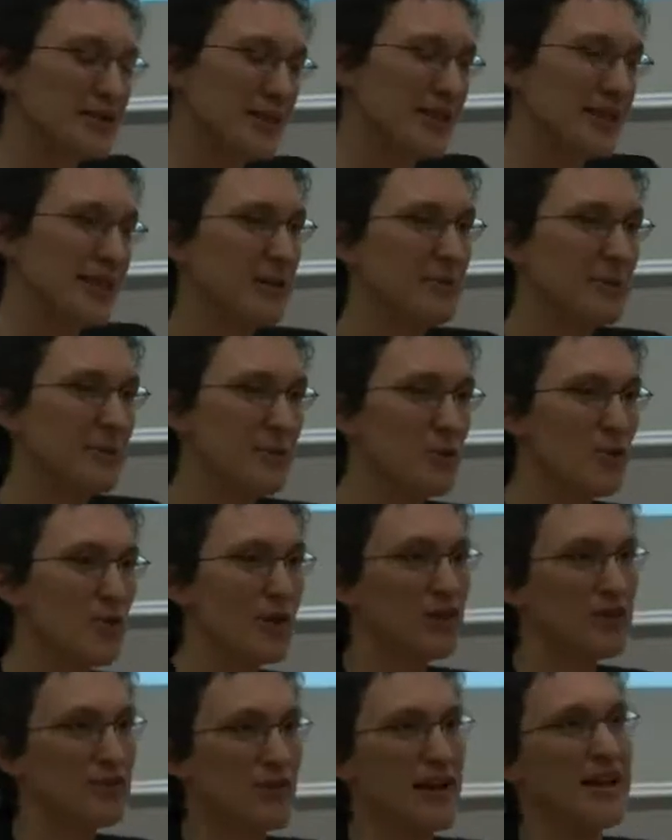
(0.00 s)
little bit more on
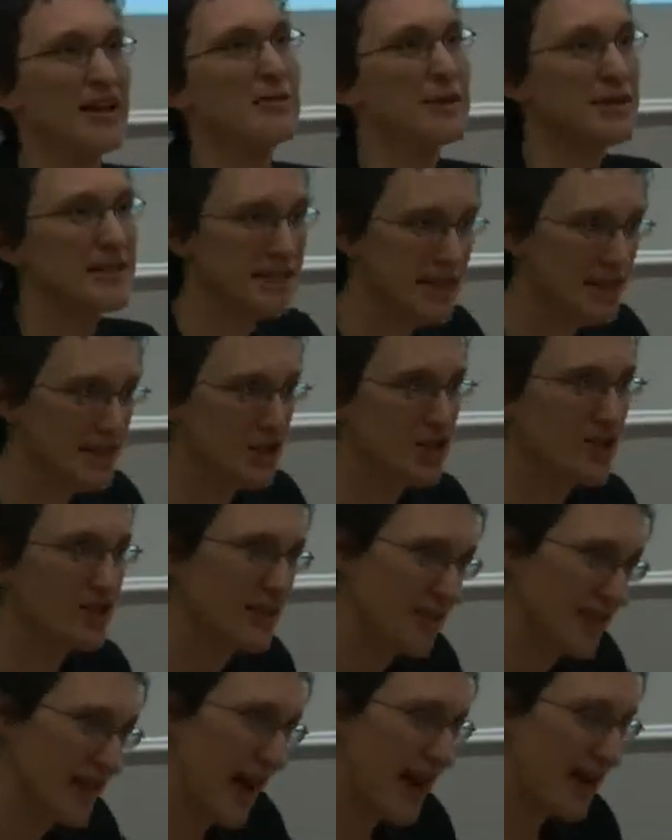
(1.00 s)
the recommendations
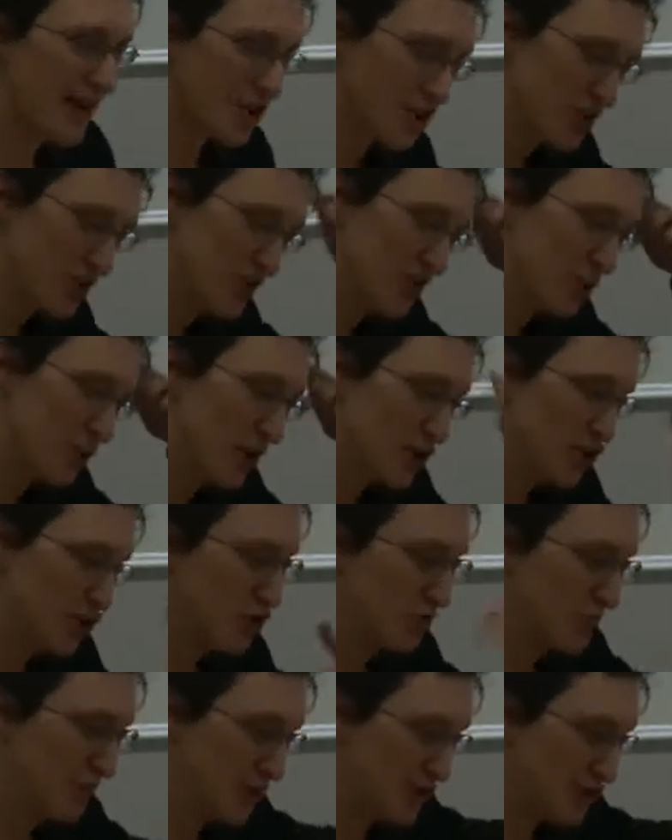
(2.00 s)
and the actions of what
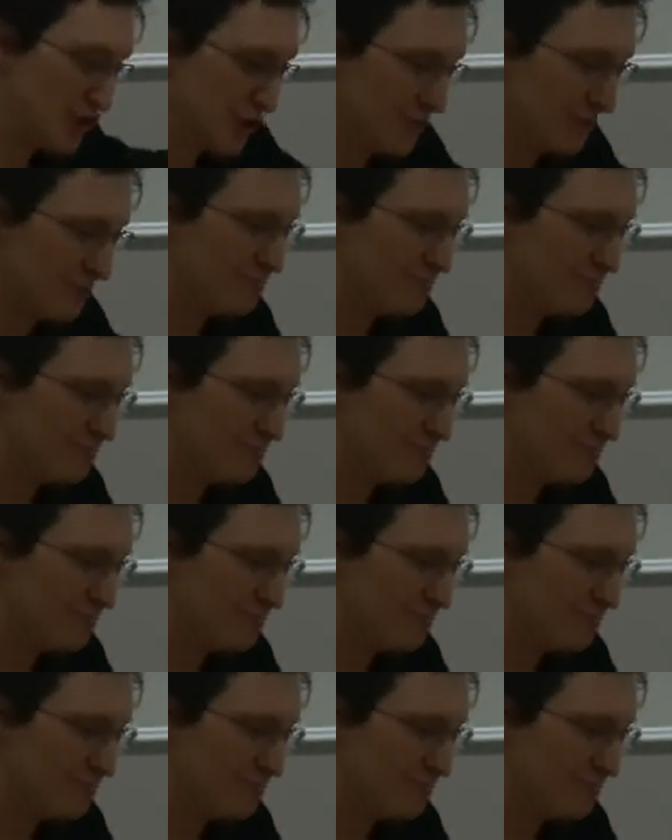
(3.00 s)
should be done